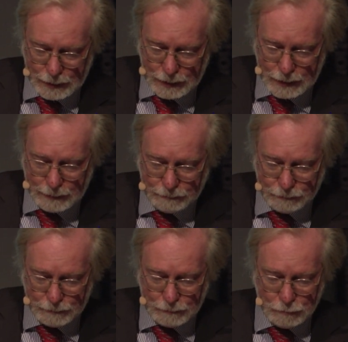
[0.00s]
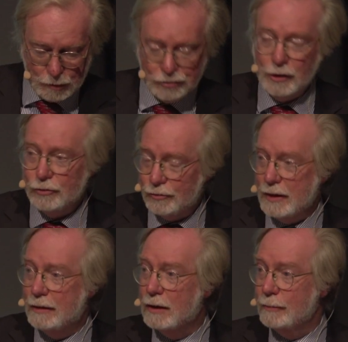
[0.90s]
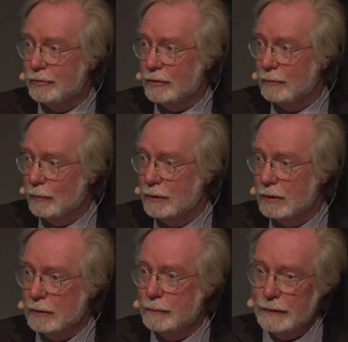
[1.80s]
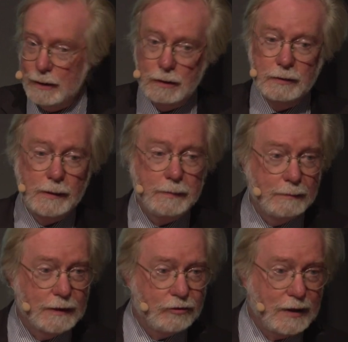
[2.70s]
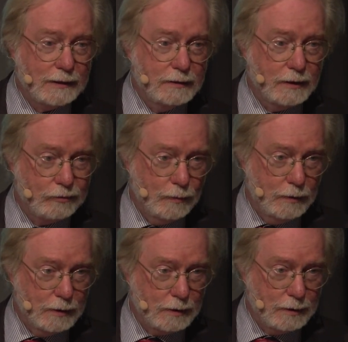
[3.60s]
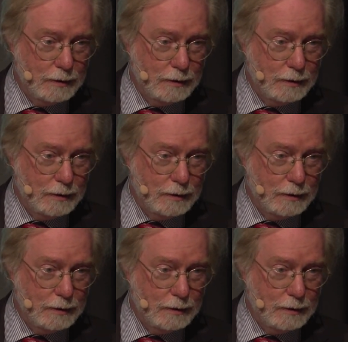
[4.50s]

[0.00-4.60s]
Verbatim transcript: Um, it's not just their armies don't work, but the whole of their public sector doesn't work.